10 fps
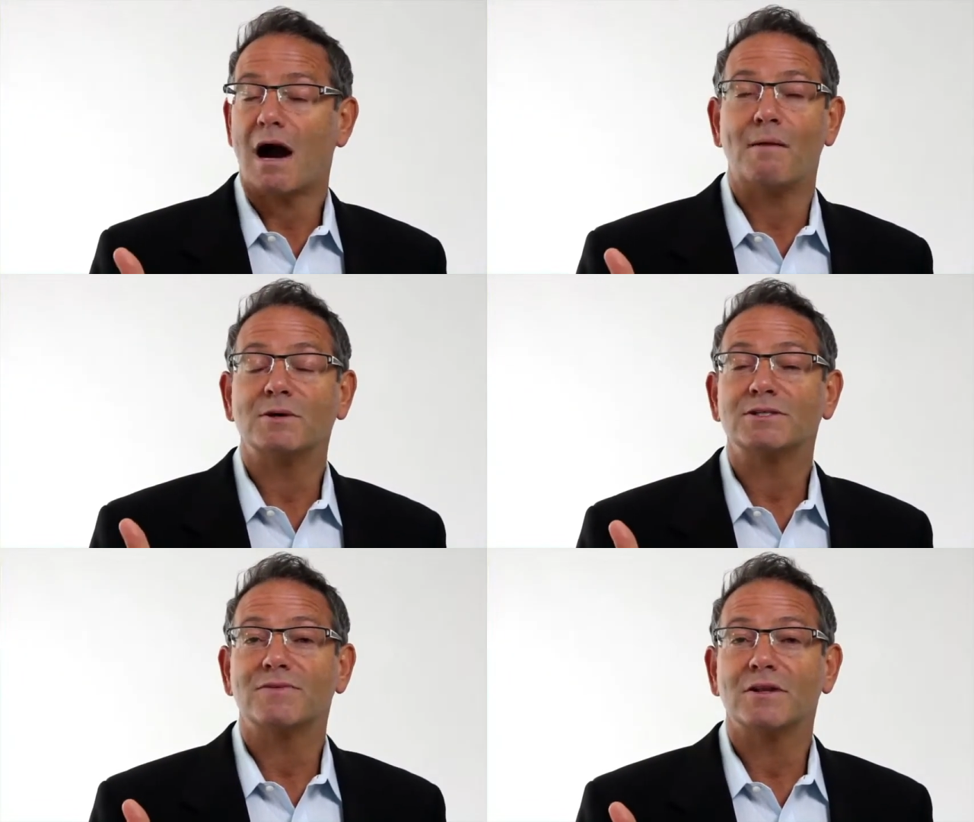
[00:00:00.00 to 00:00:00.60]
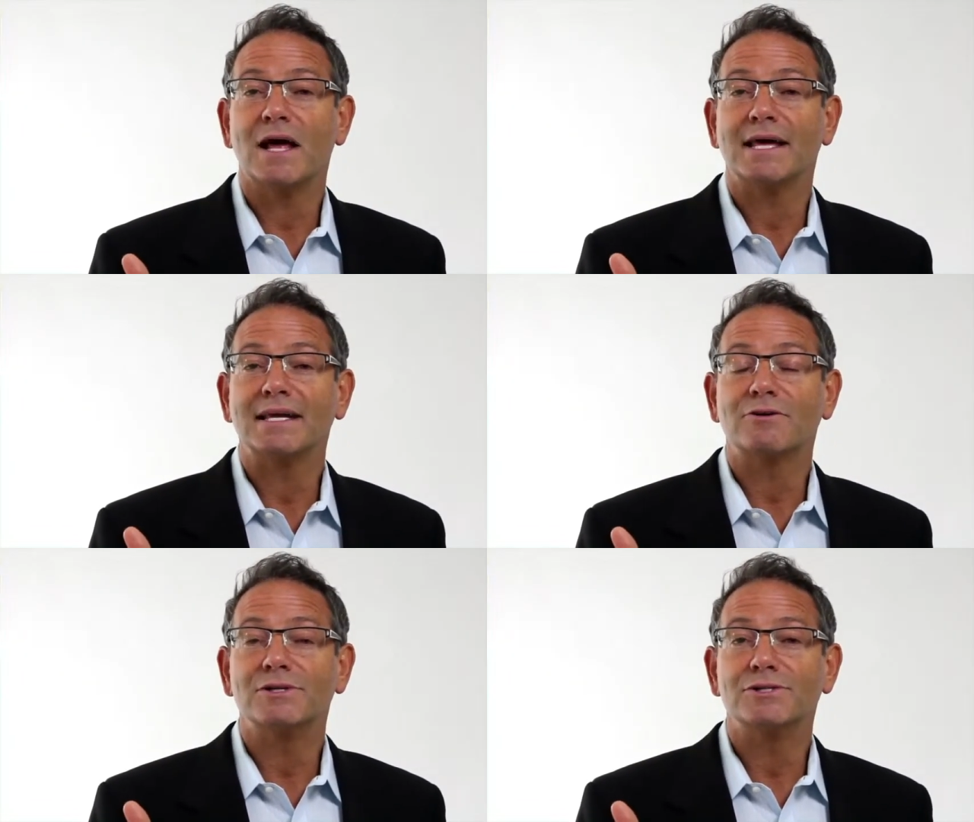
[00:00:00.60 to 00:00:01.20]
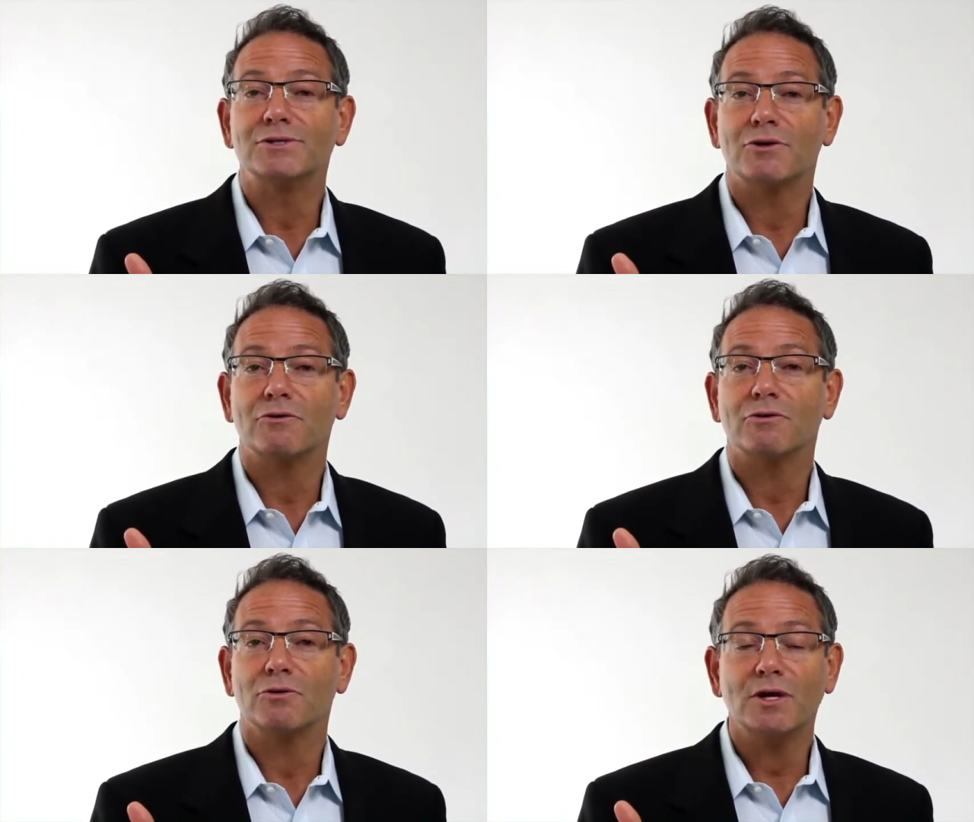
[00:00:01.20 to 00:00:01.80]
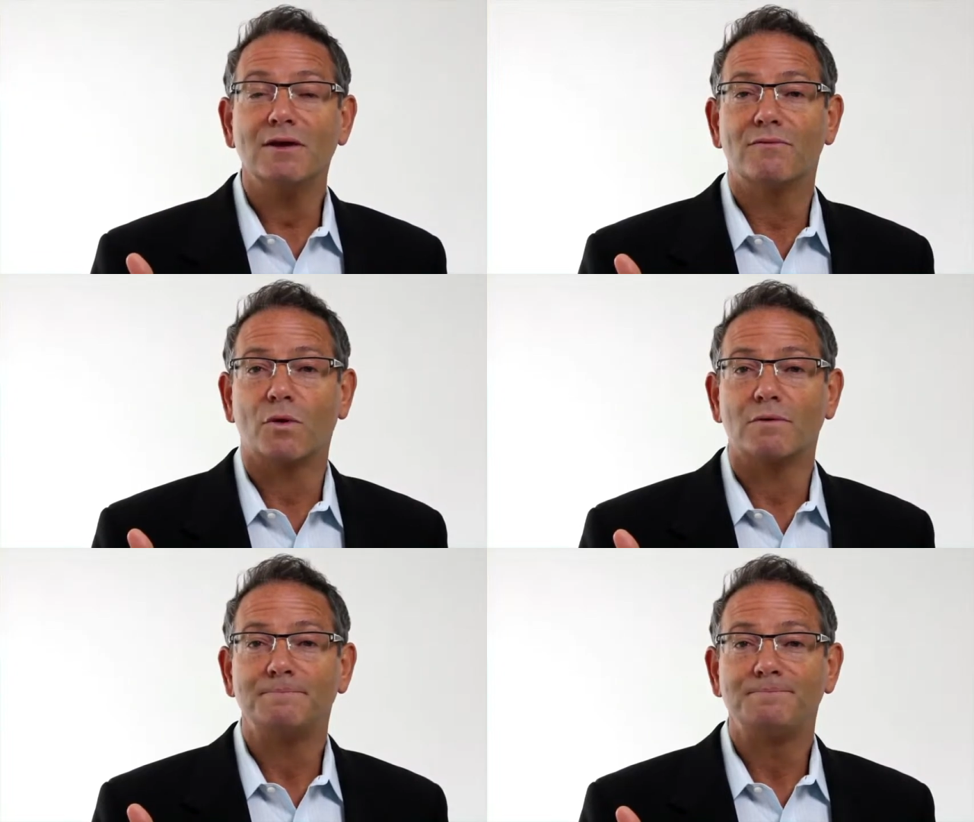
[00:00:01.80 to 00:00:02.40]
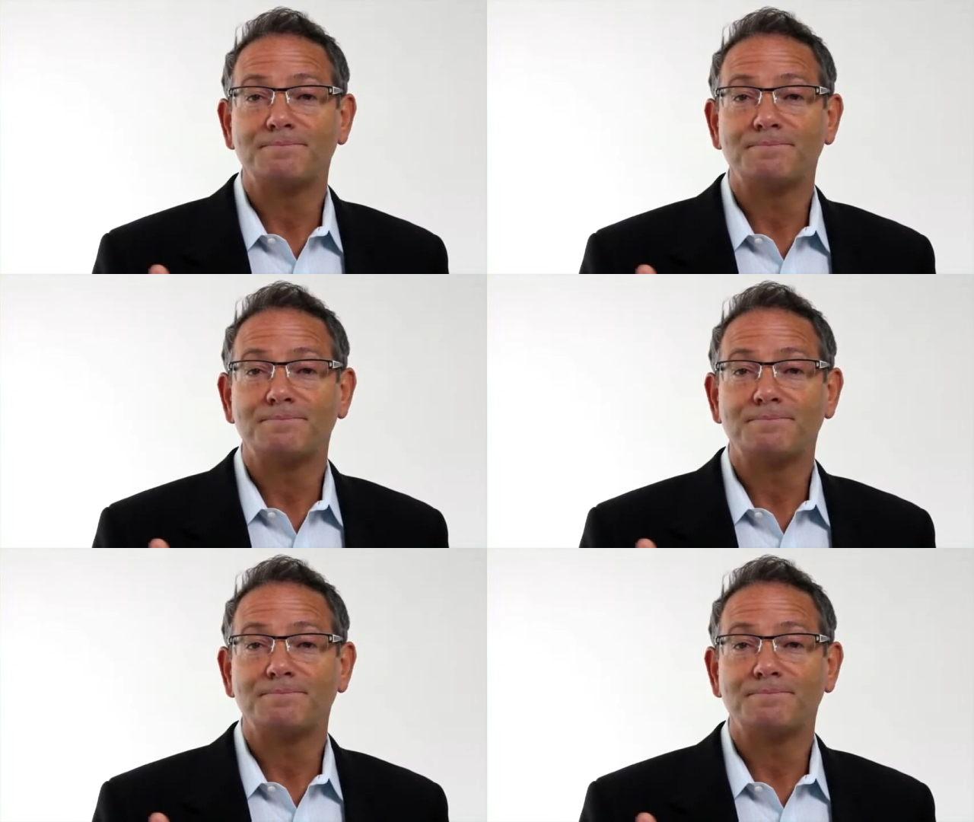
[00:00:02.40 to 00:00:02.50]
how much of a line increase you're looking for.